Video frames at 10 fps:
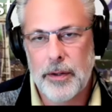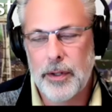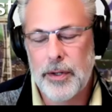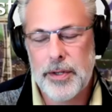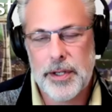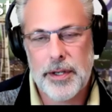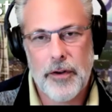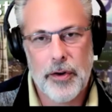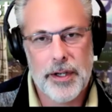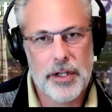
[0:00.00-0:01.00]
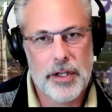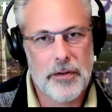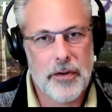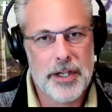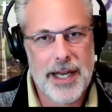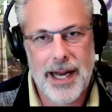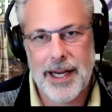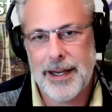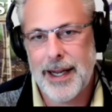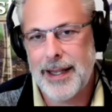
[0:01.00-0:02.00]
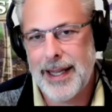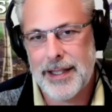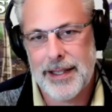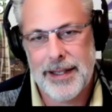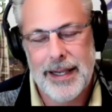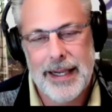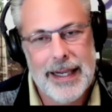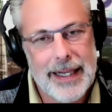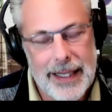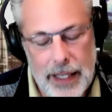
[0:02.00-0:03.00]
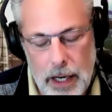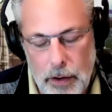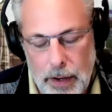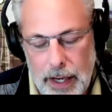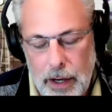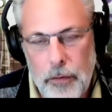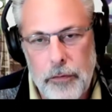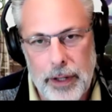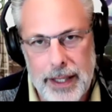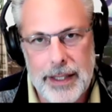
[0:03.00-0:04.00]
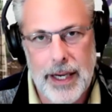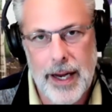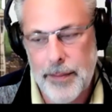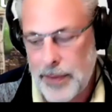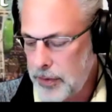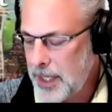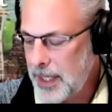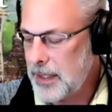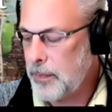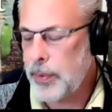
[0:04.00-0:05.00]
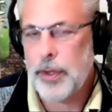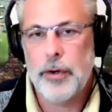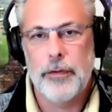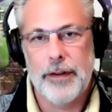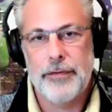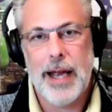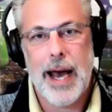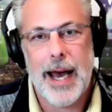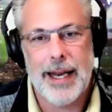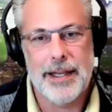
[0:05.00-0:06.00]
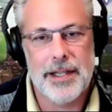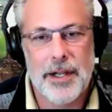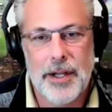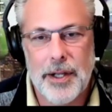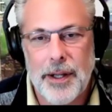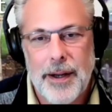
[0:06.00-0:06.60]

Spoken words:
or loses focus just for a second. And that's, and hopefully in time those things improve. If not, he's still